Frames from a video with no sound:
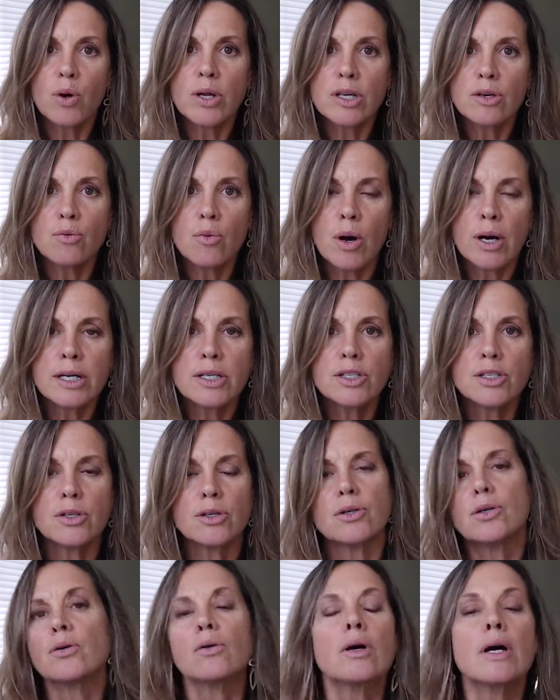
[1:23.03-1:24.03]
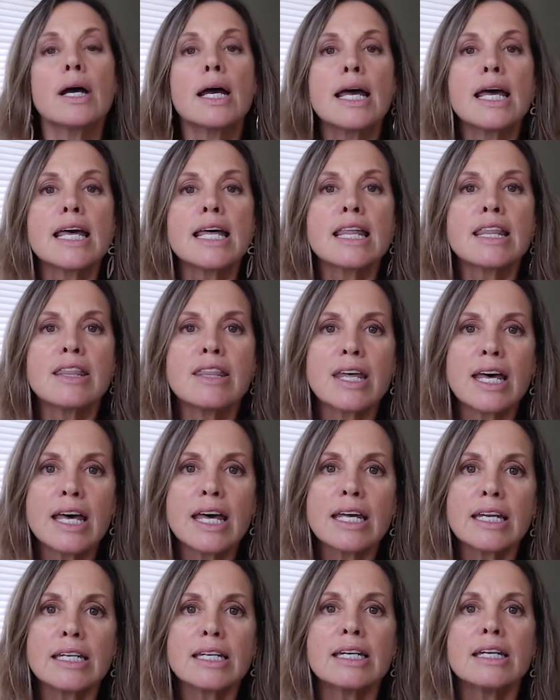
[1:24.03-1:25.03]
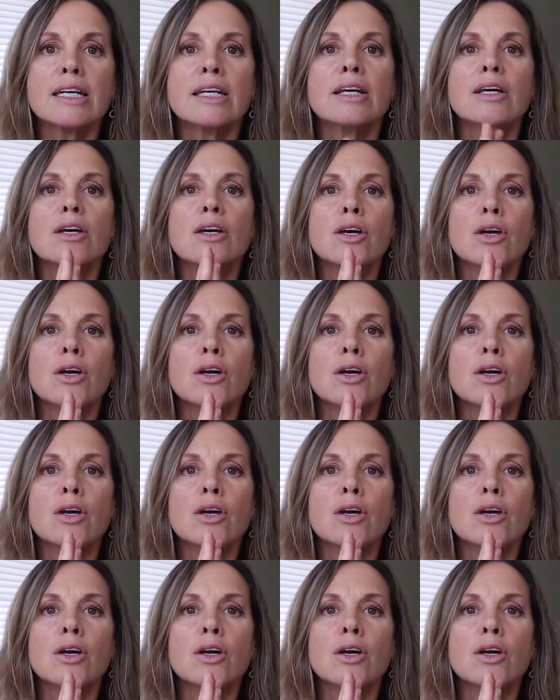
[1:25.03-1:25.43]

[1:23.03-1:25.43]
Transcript: what you want to do, then